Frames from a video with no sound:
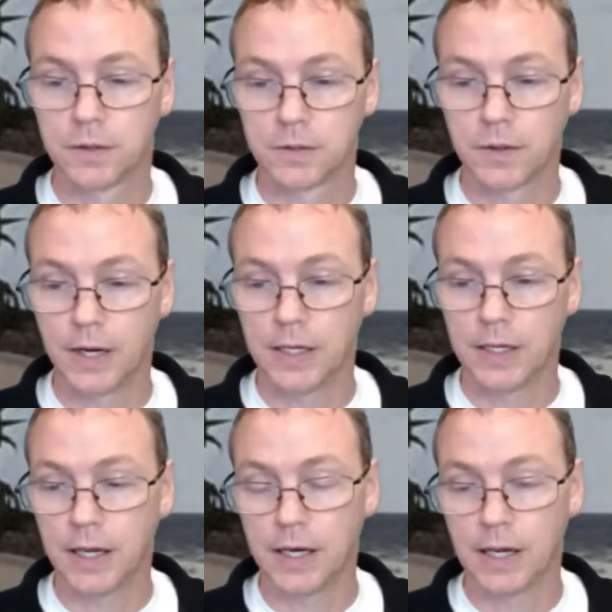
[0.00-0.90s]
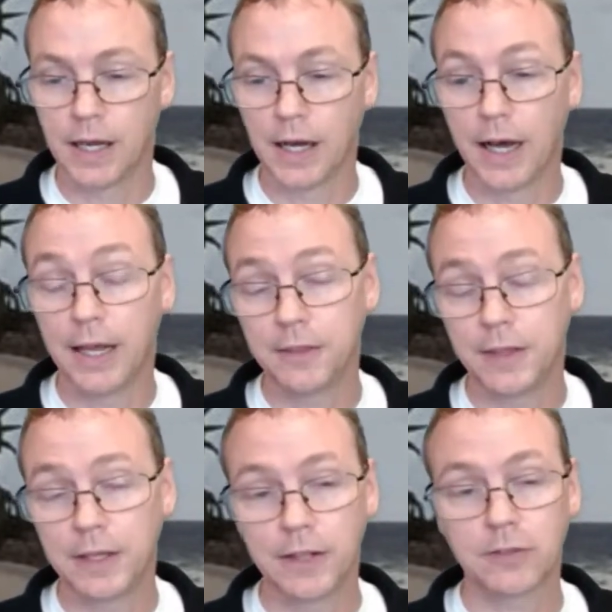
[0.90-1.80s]
Right. And I
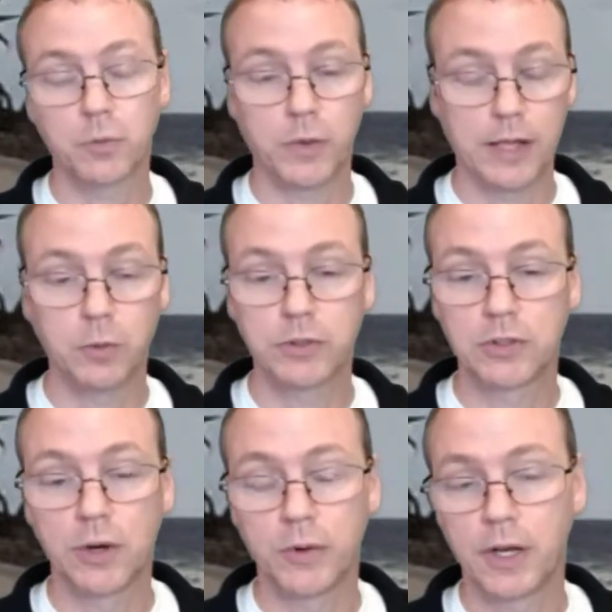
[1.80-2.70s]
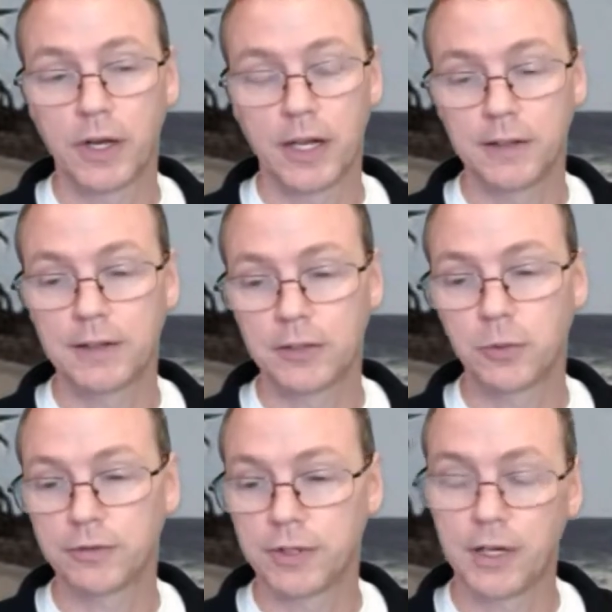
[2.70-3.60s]
think that's what's going on. I think that's
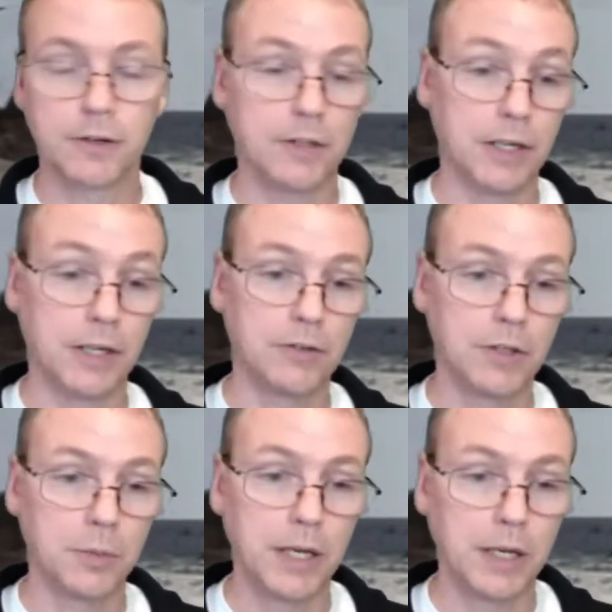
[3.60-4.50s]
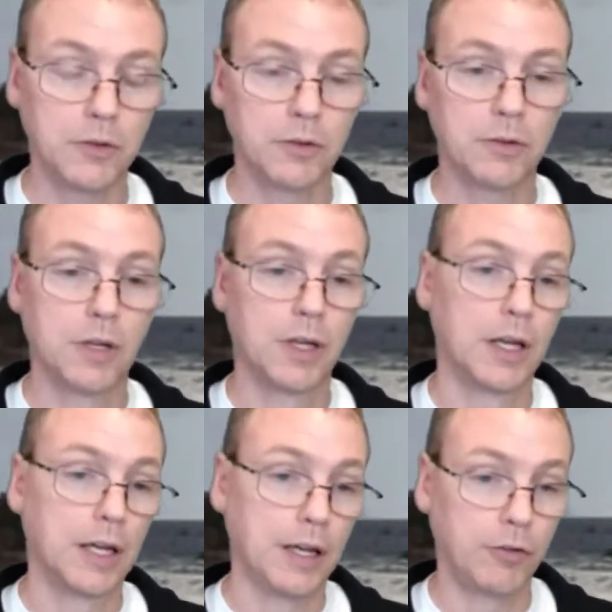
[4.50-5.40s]
what flat Earth is to me, is
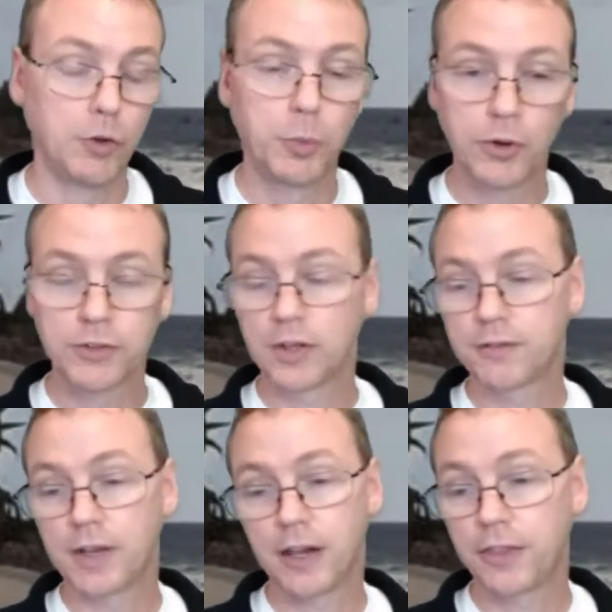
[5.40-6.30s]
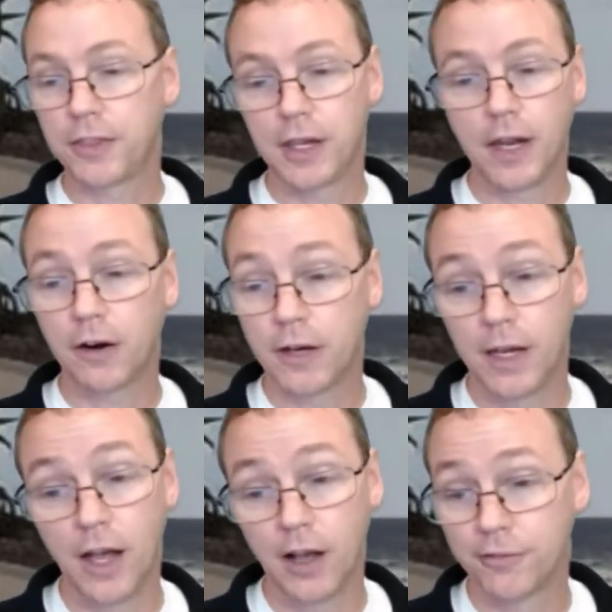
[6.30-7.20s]
if you pull stuff out of thin air
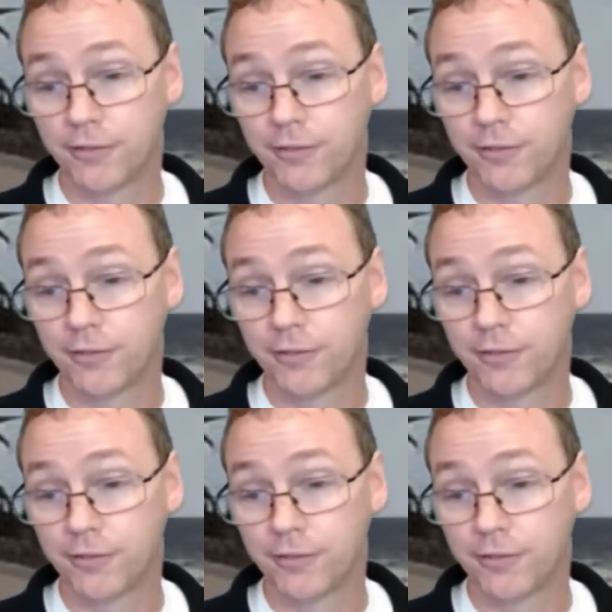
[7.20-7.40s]
enough.